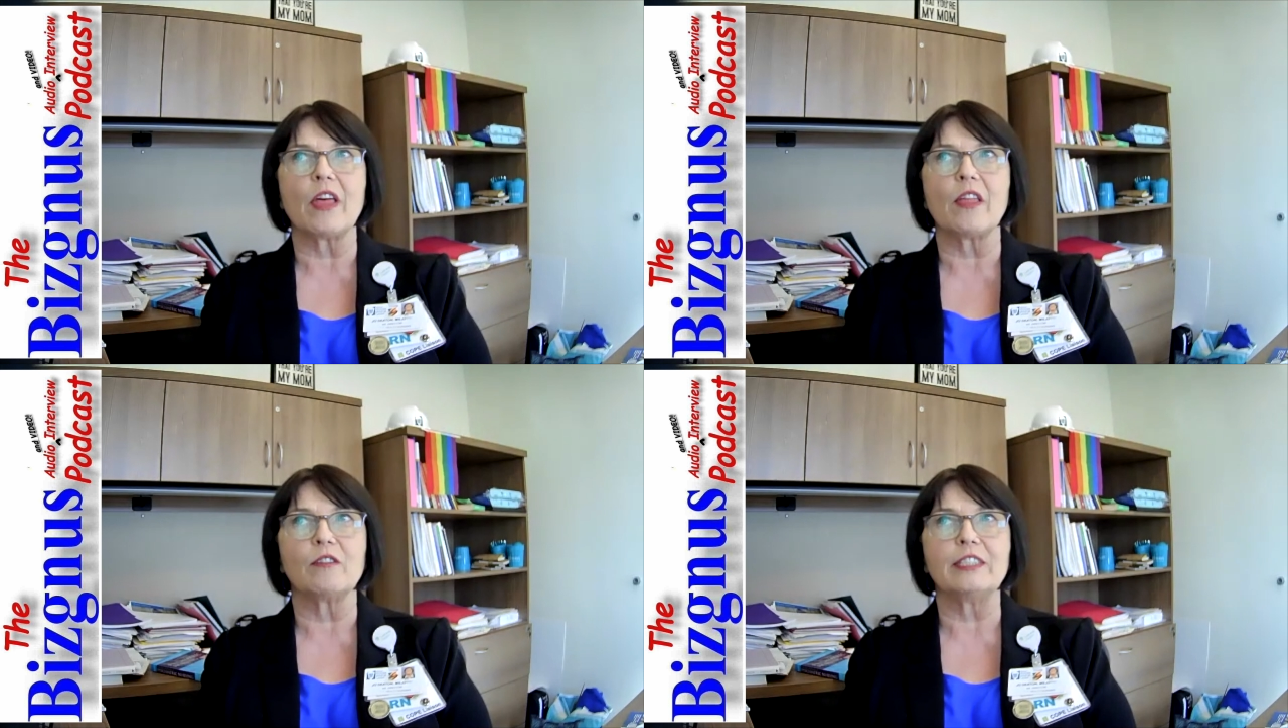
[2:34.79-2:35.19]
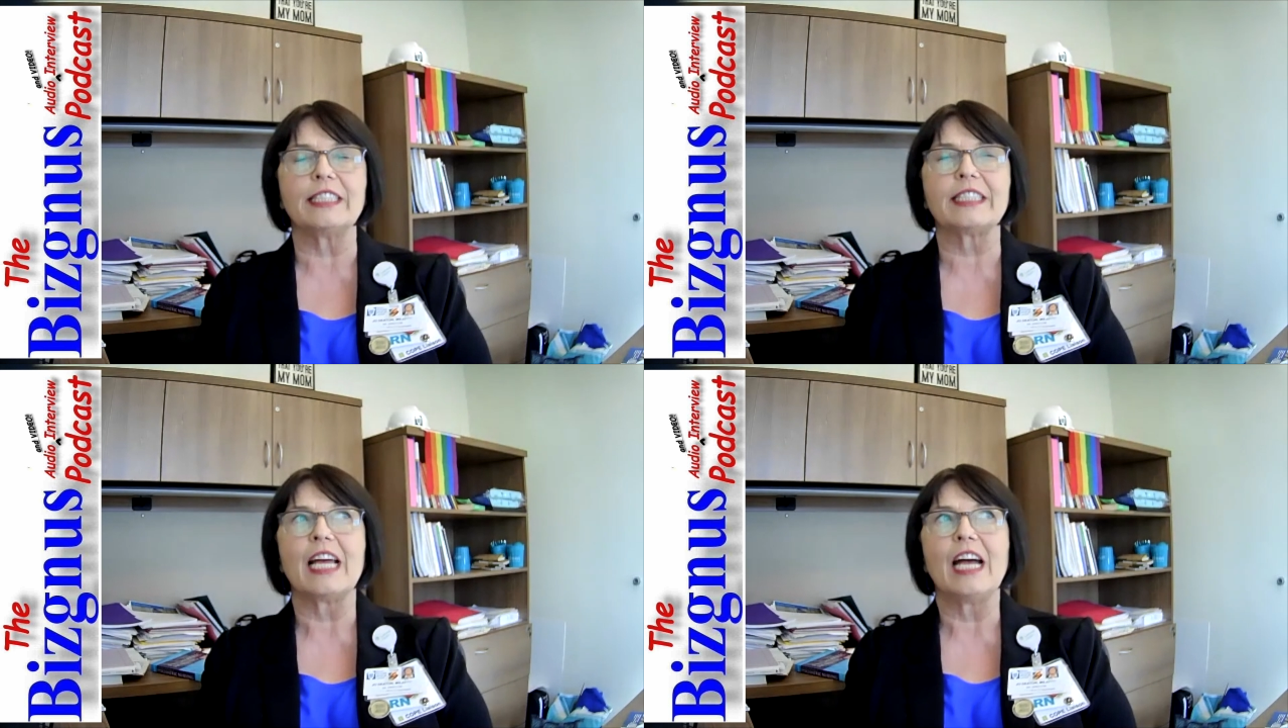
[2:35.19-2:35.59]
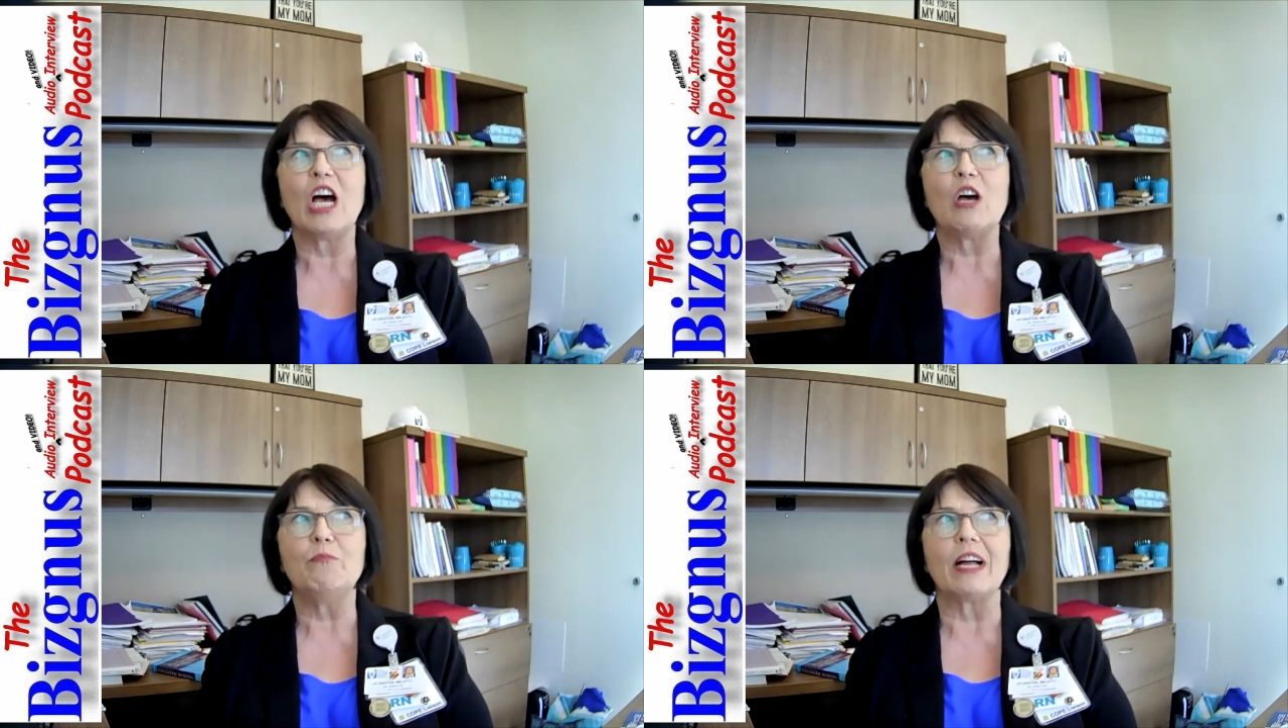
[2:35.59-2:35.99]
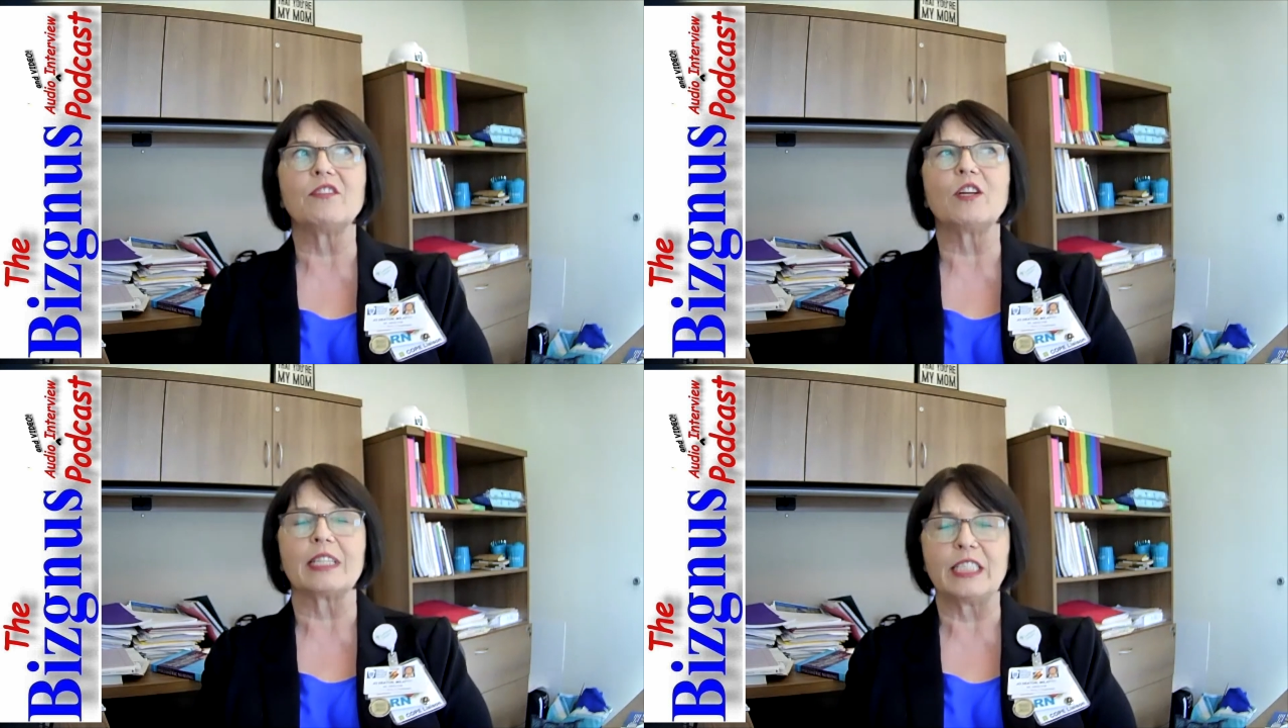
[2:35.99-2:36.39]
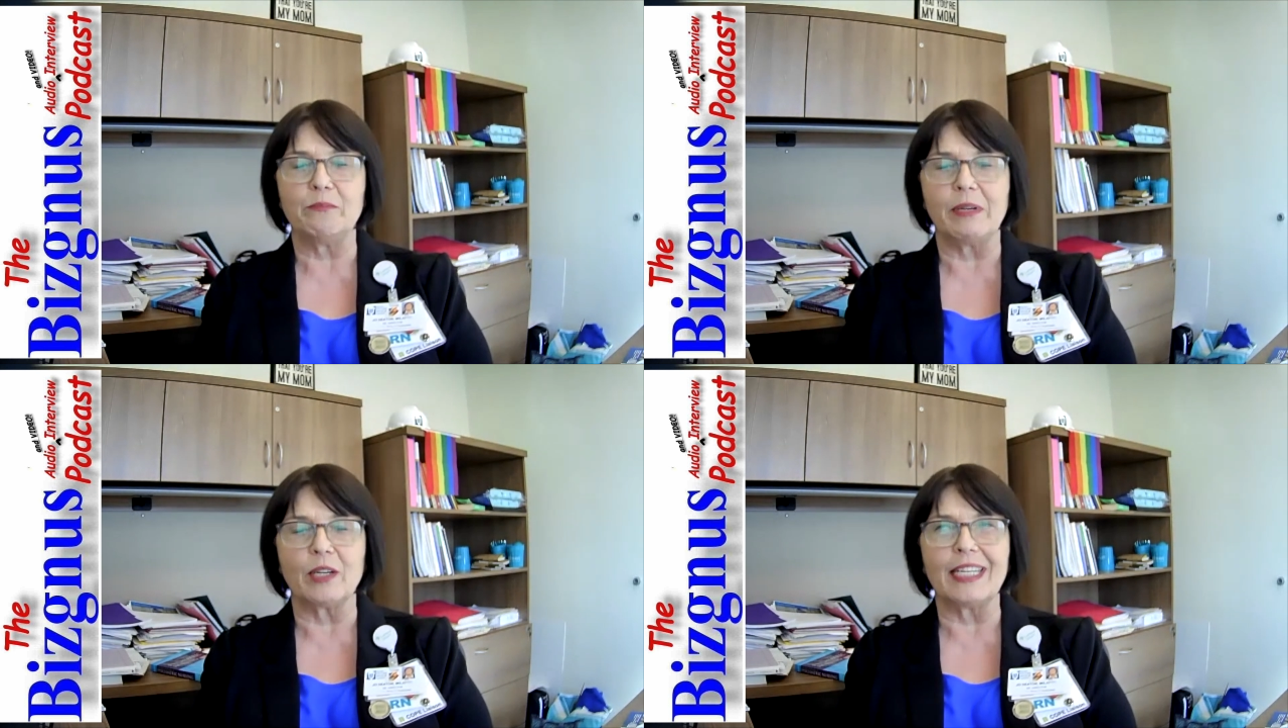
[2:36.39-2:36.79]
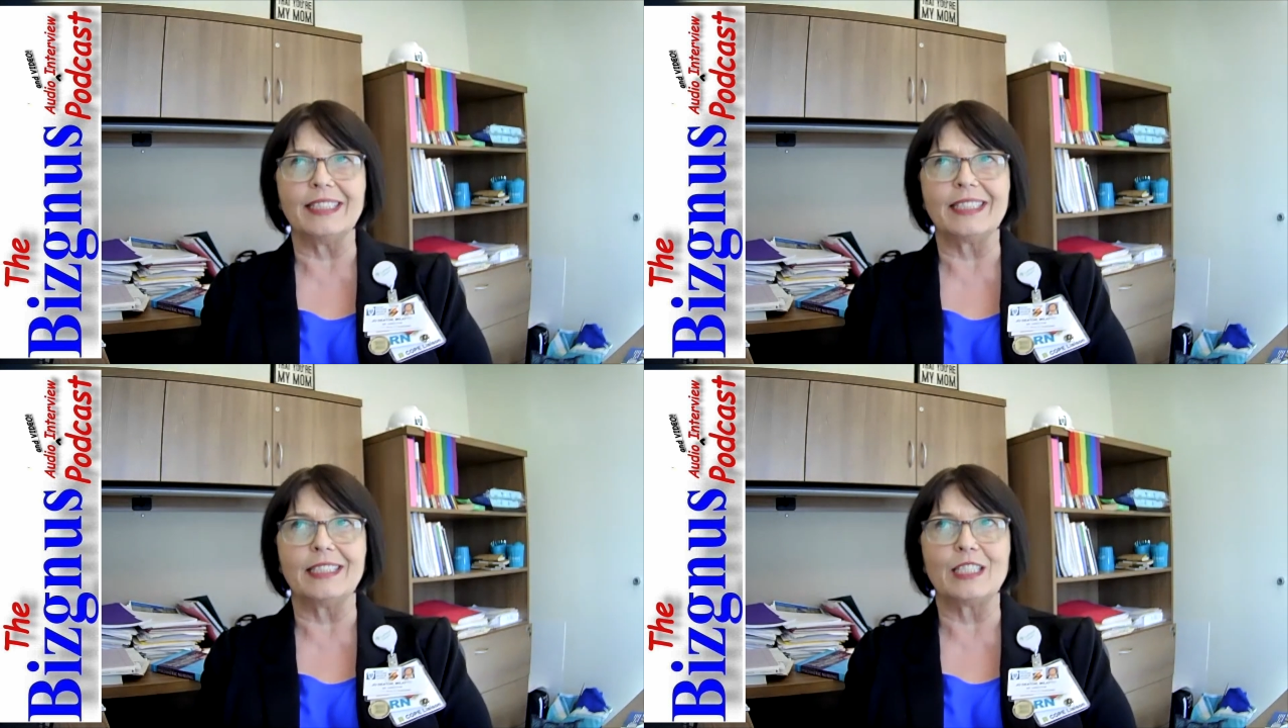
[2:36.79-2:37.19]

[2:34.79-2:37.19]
others about their experiences.